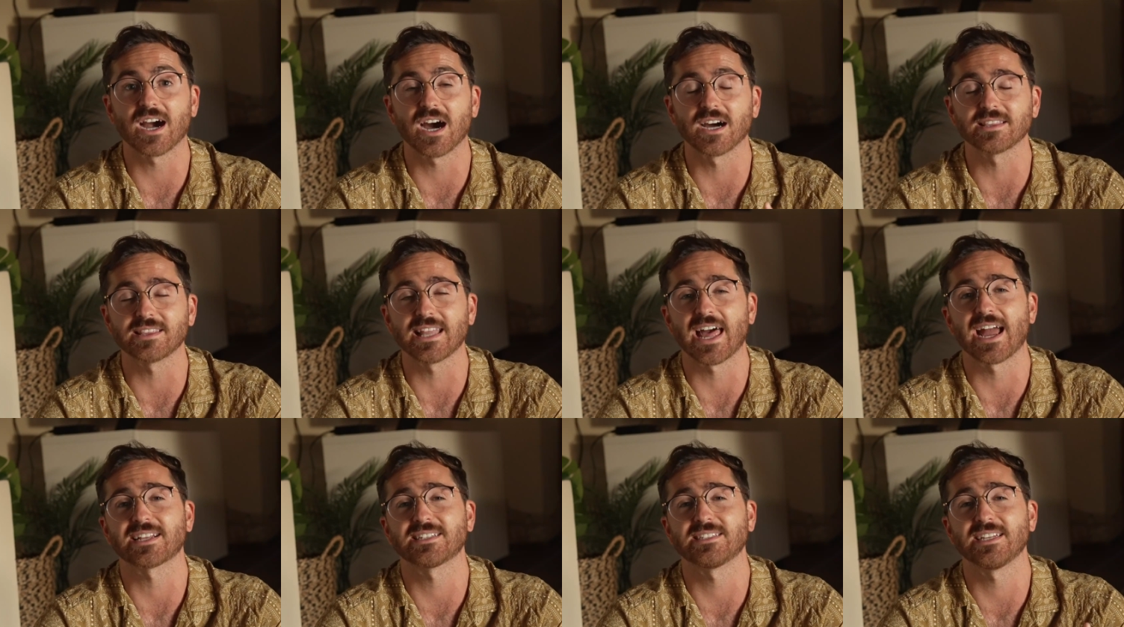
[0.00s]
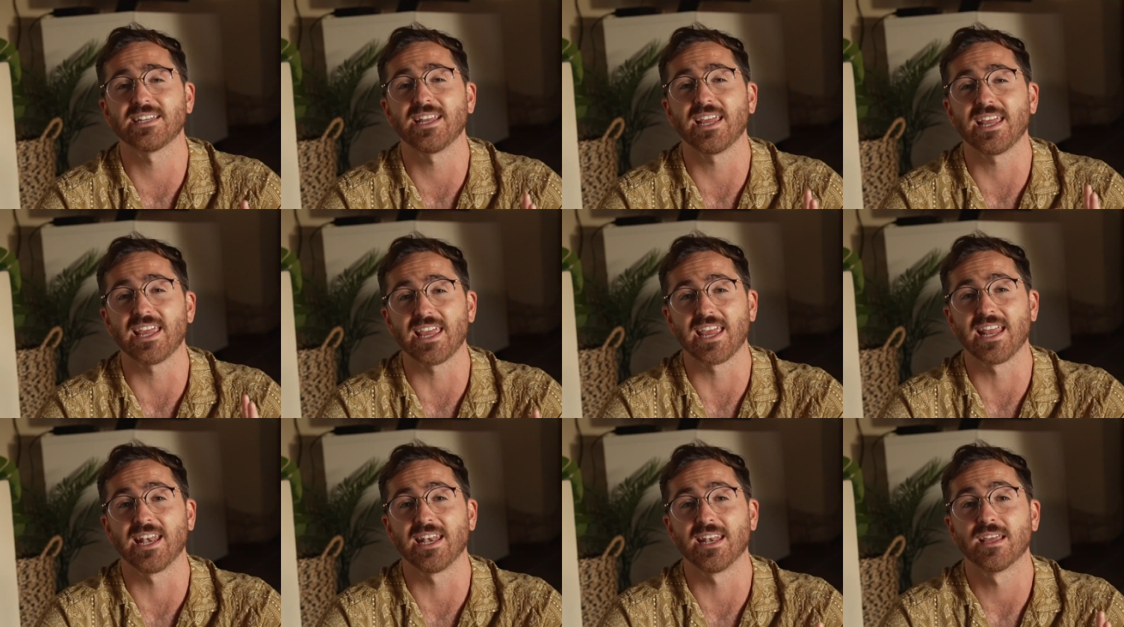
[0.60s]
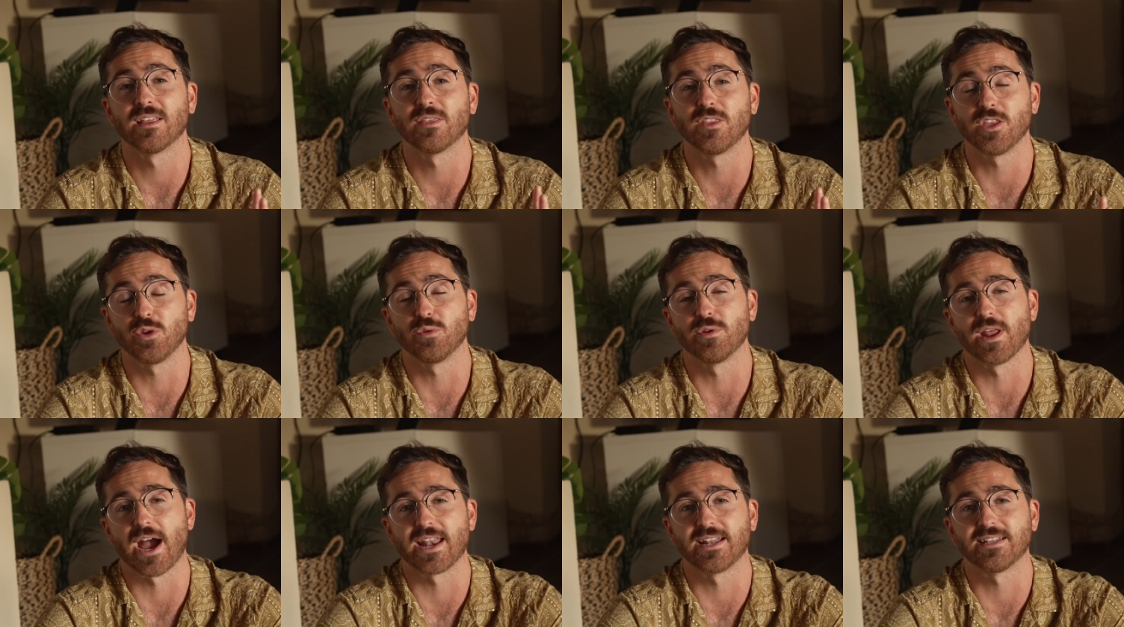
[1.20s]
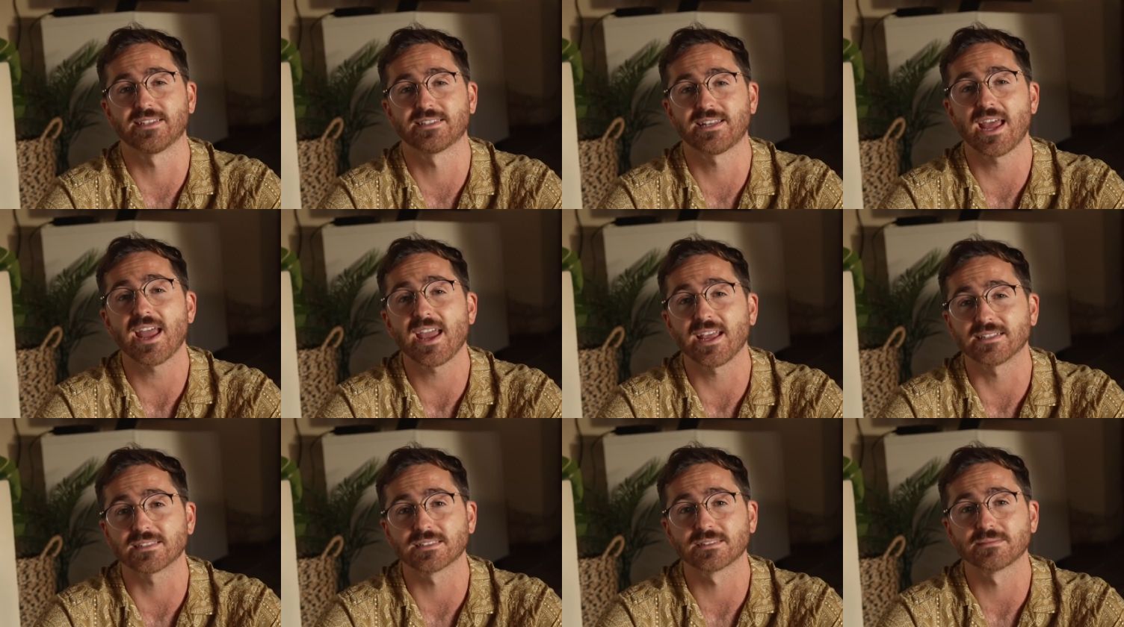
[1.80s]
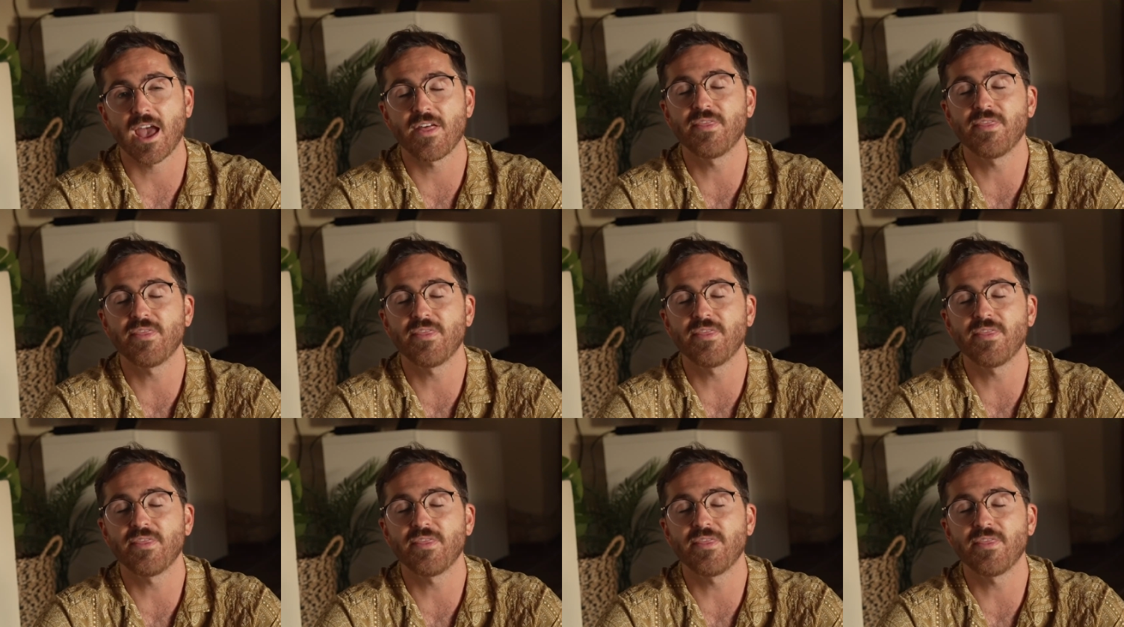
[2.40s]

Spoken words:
elected in the United States.